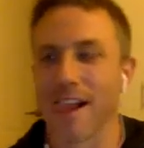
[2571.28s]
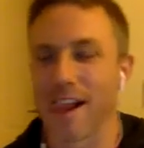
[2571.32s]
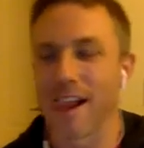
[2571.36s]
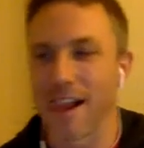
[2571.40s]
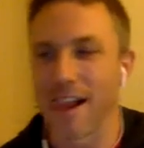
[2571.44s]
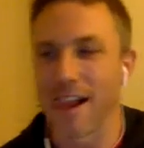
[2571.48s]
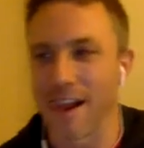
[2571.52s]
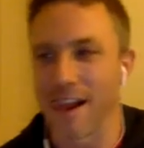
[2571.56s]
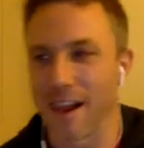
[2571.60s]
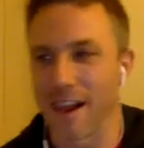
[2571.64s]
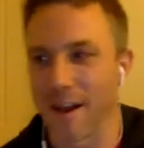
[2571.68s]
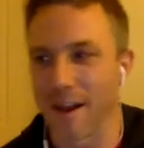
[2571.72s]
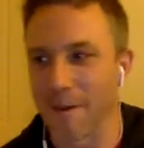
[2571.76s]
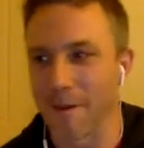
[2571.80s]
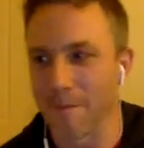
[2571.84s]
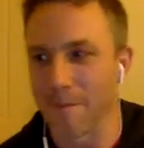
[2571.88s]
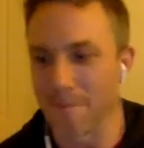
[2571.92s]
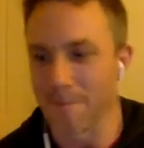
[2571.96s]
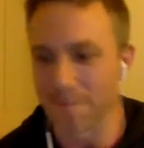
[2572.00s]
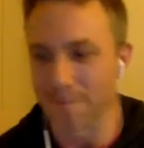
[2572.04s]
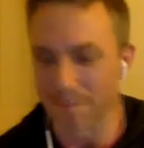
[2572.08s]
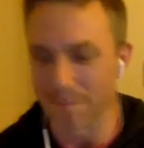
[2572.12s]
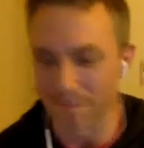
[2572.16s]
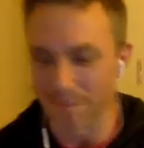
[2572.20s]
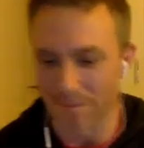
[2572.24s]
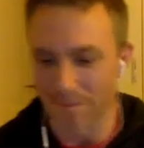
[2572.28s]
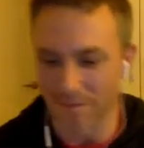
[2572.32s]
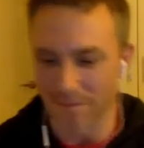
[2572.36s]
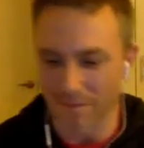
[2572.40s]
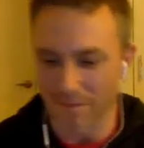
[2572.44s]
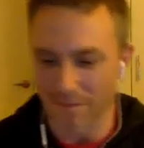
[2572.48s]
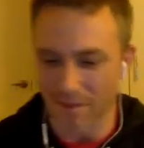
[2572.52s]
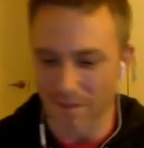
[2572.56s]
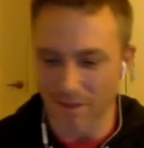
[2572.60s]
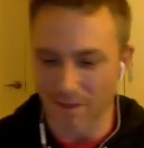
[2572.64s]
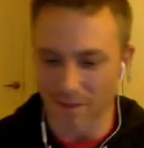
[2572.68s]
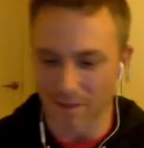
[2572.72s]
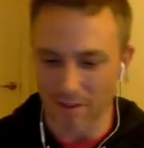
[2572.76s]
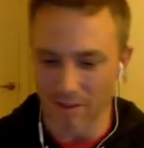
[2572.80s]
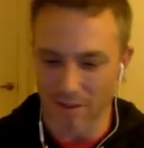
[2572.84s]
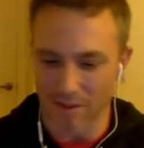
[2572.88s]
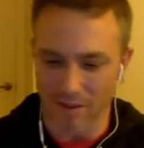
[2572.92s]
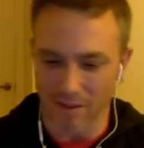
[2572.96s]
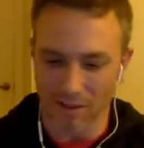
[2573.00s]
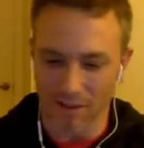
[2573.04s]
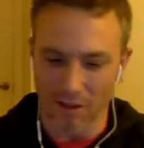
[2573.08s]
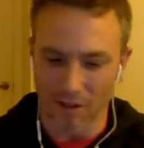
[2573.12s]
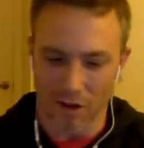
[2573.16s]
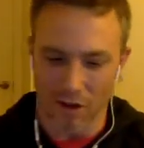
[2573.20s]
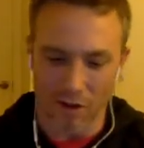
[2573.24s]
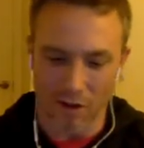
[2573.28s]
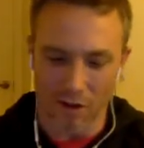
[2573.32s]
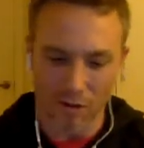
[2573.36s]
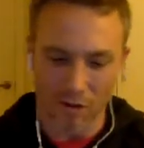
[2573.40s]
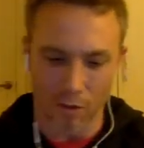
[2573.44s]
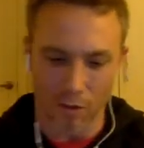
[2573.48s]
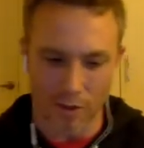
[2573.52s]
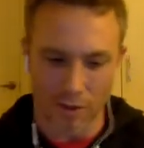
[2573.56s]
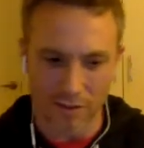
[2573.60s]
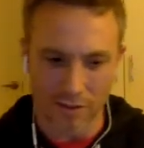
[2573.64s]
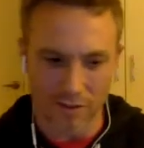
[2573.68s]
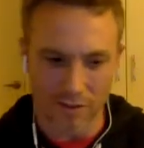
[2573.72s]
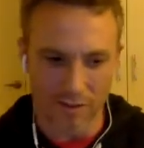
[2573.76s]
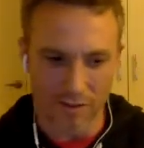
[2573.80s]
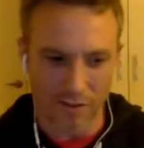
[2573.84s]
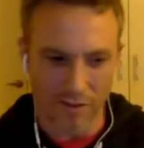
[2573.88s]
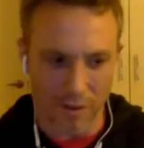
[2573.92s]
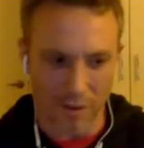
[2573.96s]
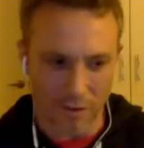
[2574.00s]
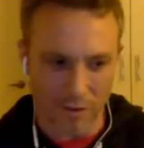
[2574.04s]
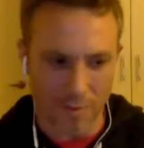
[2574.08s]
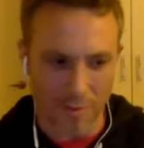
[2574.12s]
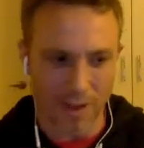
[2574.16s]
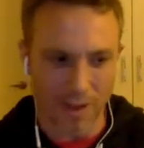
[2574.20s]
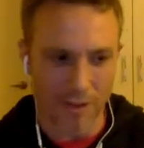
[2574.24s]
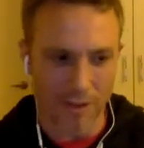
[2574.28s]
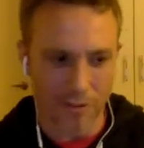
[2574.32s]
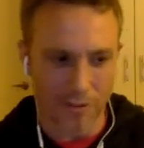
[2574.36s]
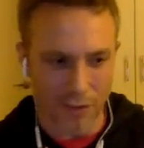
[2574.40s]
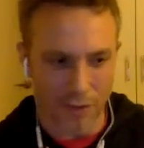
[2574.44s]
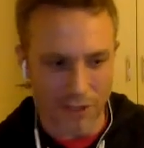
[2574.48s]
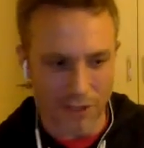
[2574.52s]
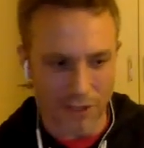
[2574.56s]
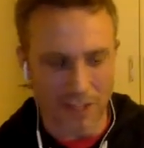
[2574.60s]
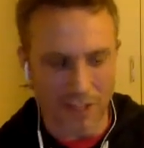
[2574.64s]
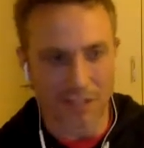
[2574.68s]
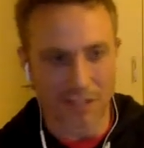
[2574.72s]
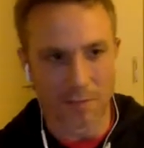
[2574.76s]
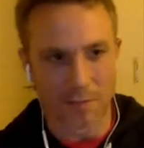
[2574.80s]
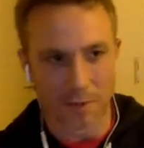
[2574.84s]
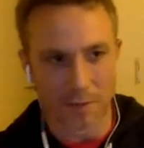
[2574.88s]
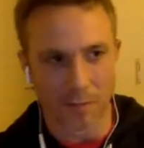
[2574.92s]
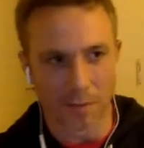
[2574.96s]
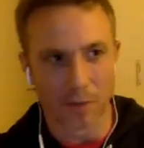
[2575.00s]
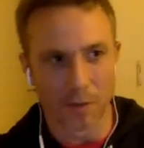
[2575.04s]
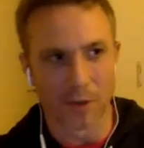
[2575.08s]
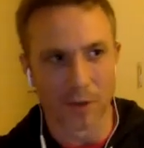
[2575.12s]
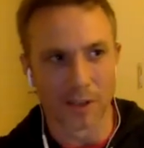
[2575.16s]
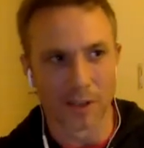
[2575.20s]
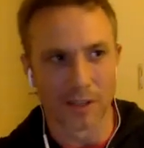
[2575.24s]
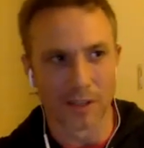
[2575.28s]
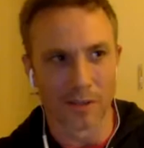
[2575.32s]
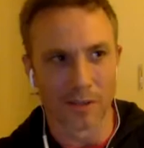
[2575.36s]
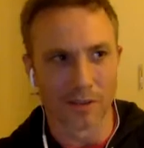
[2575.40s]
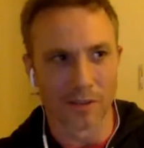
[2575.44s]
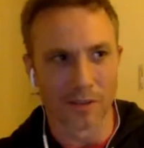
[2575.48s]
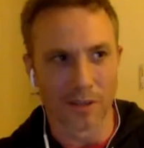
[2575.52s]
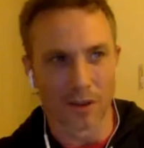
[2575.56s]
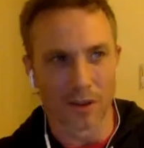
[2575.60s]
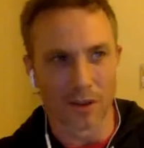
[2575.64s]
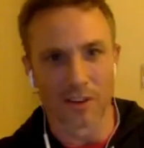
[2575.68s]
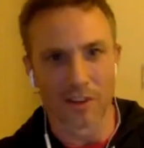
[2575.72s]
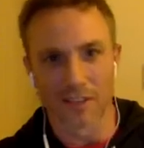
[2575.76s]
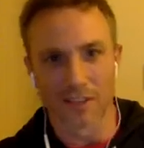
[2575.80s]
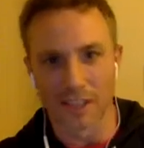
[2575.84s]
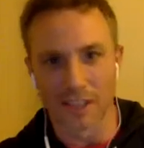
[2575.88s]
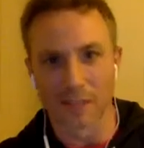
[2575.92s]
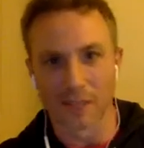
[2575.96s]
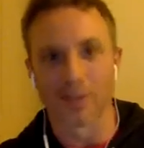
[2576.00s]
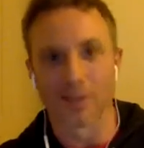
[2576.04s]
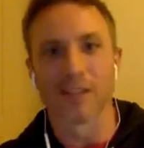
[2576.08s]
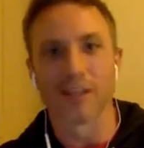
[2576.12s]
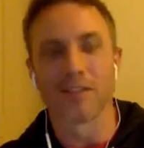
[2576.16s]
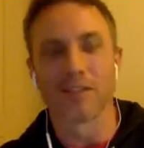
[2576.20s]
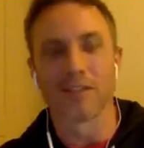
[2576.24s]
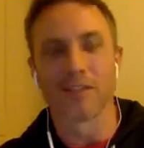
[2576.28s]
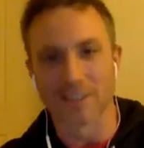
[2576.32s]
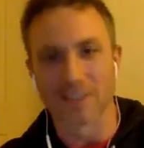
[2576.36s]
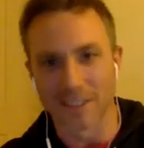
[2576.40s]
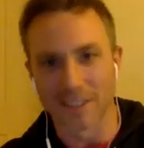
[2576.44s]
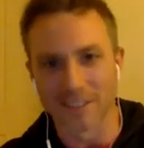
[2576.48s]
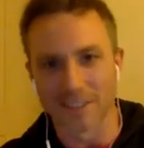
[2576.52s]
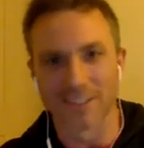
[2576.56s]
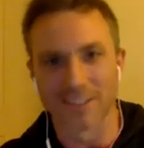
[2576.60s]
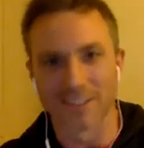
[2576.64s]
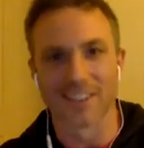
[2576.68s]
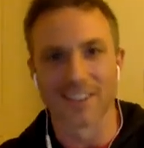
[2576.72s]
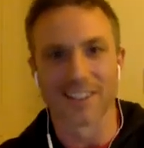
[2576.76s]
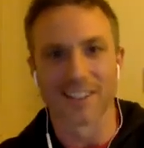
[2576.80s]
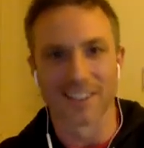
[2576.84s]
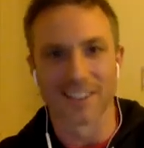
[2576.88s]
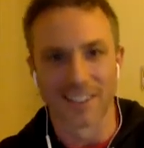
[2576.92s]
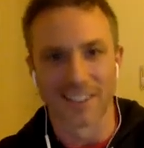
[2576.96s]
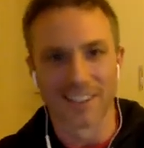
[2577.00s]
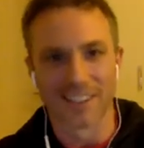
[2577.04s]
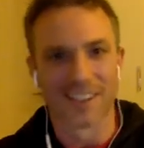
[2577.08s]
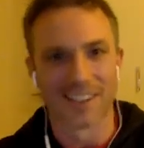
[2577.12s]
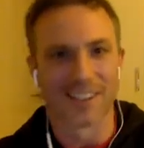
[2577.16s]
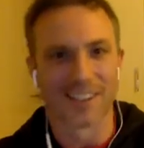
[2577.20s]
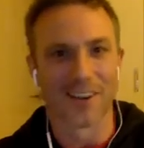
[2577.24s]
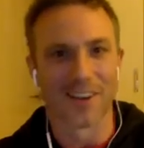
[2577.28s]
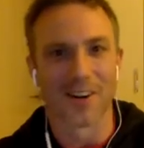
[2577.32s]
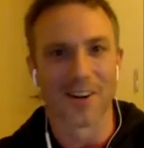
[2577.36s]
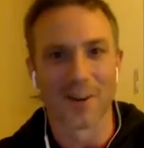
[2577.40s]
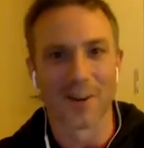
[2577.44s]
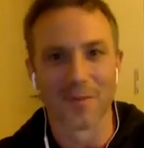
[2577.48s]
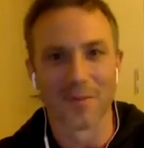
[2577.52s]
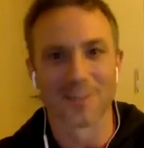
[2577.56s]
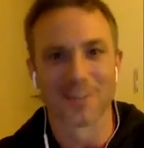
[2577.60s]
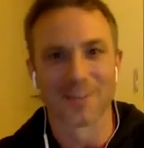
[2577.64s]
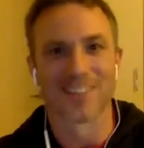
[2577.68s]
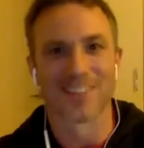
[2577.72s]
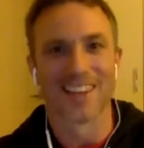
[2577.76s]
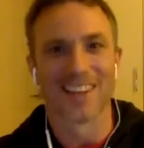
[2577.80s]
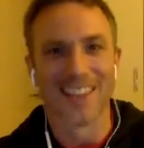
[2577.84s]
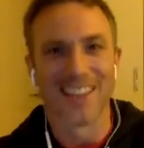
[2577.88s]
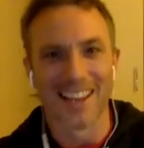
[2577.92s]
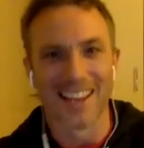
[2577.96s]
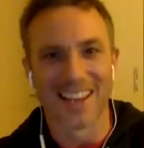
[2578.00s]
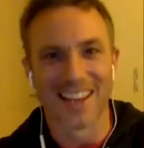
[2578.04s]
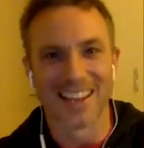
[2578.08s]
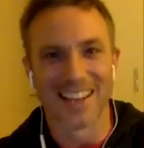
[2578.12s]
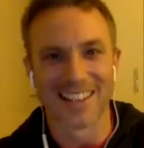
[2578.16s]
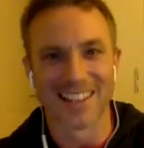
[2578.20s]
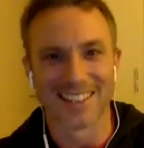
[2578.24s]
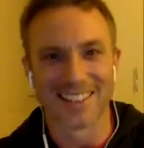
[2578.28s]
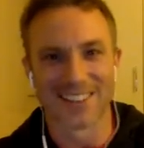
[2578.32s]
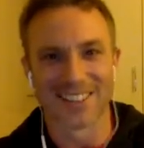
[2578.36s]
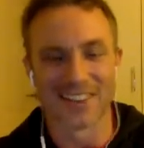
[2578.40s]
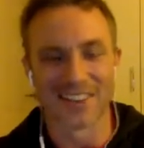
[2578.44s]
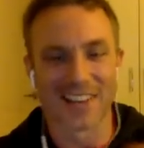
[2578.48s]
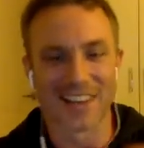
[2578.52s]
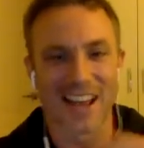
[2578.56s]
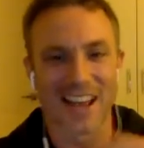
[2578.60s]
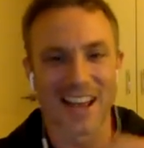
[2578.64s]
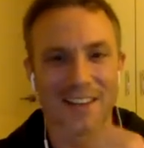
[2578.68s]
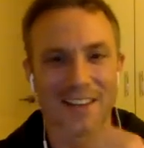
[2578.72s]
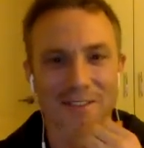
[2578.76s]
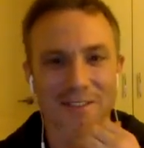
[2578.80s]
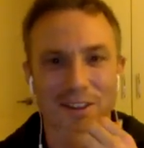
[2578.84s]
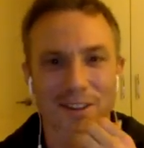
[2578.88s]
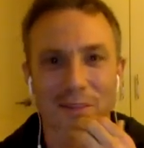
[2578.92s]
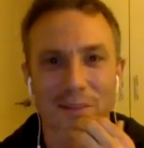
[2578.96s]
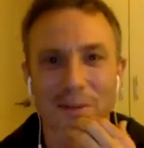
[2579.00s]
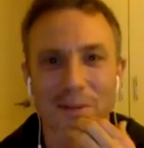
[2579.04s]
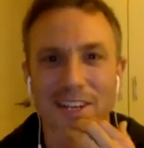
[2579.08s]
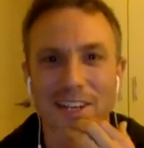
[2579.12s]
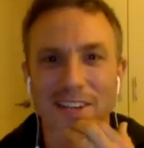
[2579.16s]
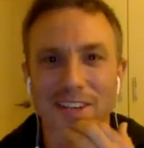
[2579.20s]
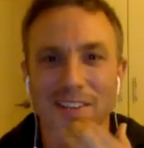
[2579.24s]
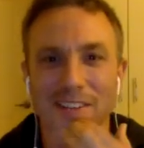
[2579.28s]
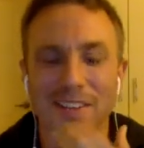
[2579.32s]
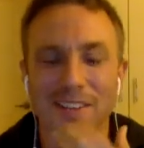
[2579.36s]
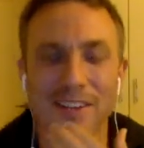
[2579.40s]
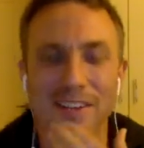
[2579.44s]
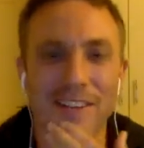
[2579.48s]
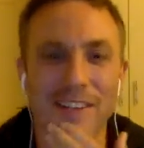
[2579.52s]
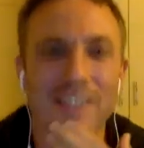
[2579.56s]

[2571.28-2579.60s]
I've always over the past few years been working with guys getting ready for things like comps, and so to have not many on the